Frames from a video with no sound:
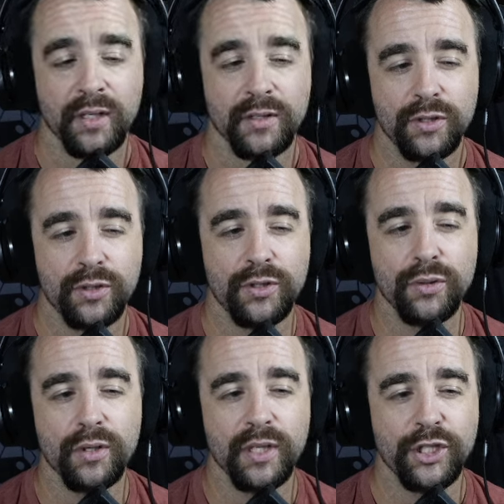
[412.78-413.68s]
Due to
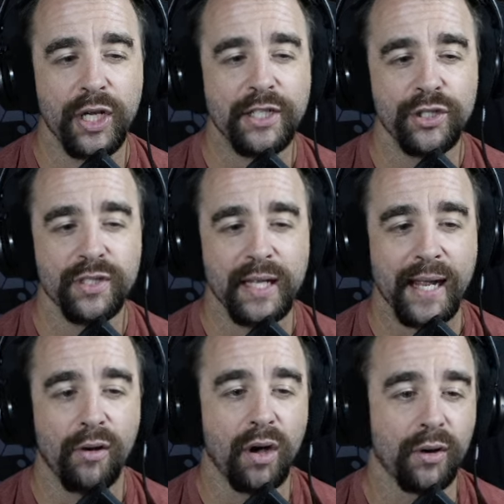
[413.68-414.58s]
the changes in how
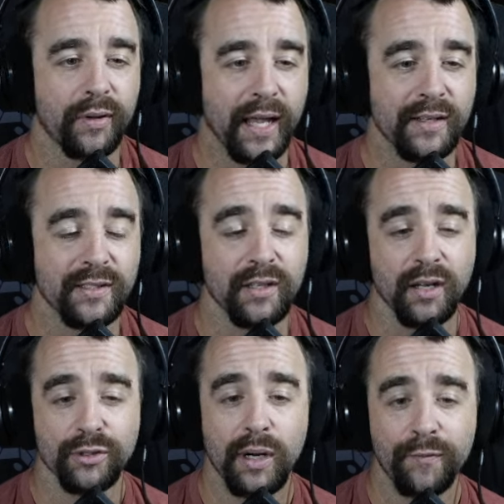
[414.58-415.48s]
autocannons and Gauss
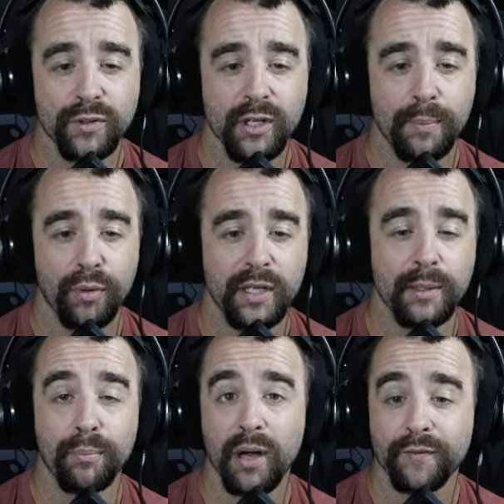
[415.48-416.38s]
rifles operate, the
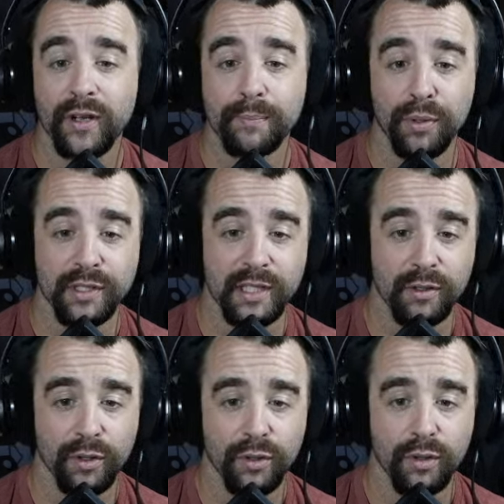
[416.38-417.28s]
Modified Ballistic
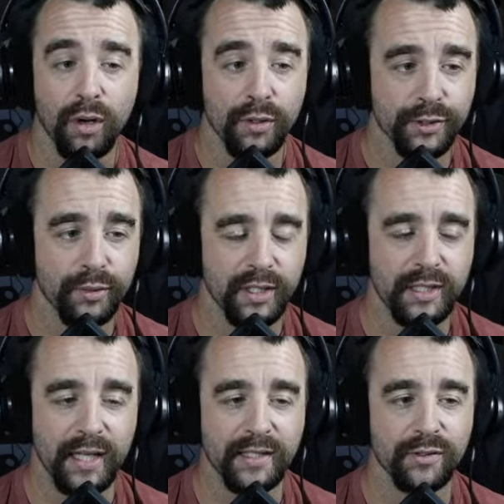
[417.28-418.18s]
Loader also
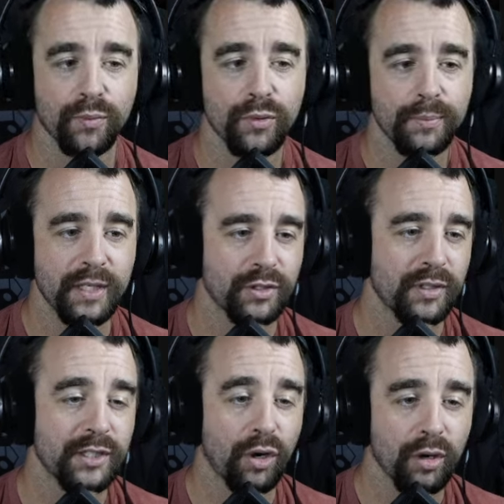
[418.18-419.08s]
contains a rudimentary
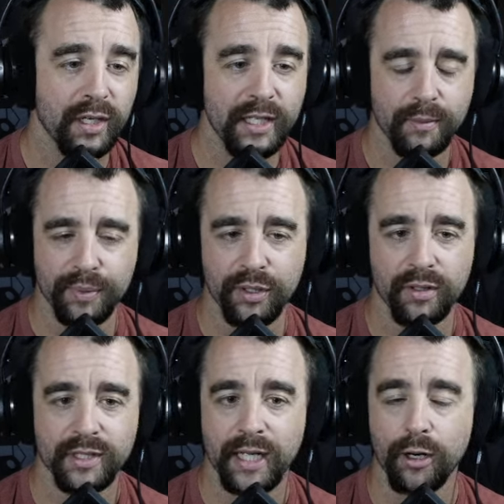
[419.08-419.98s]
targeting computer
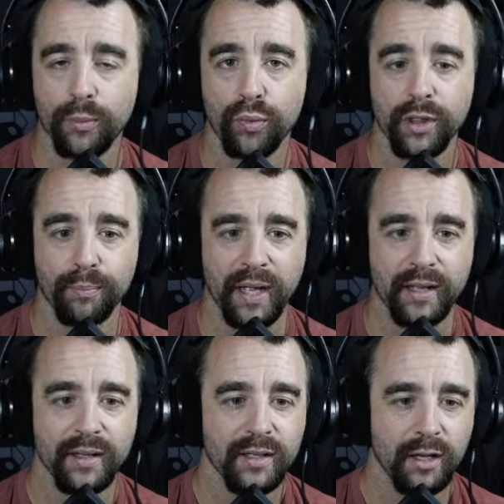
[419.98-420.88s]
to help with mech
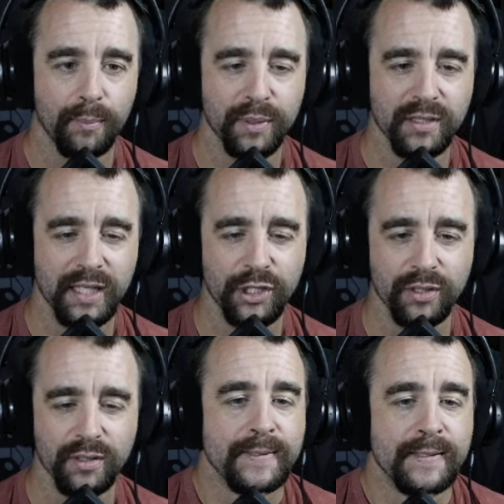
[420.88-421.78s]
compensation.
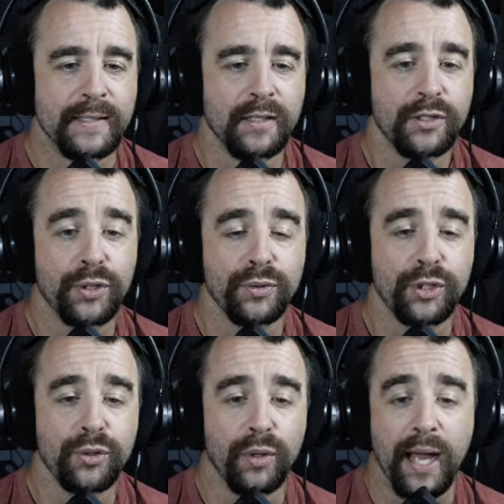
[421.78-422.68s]
Due
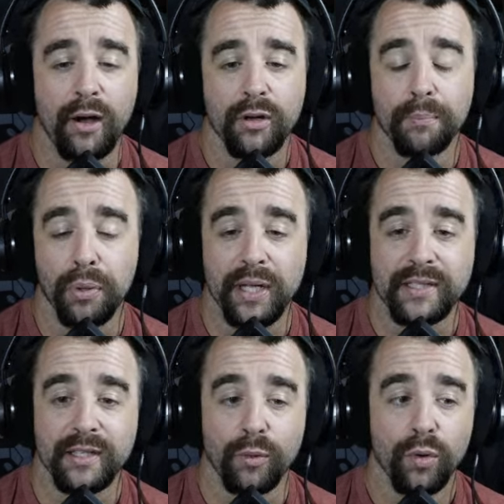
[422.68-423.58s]
to how complex the
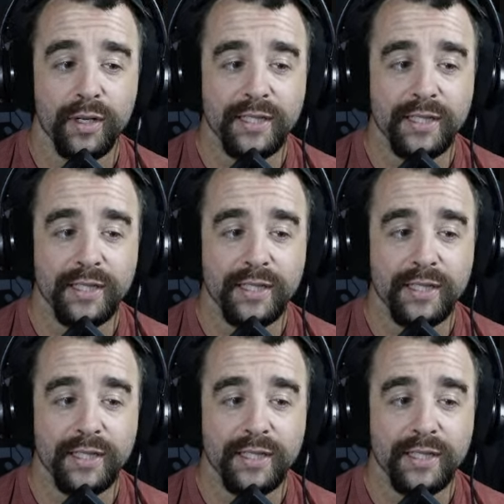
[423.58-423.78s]
inner workings of the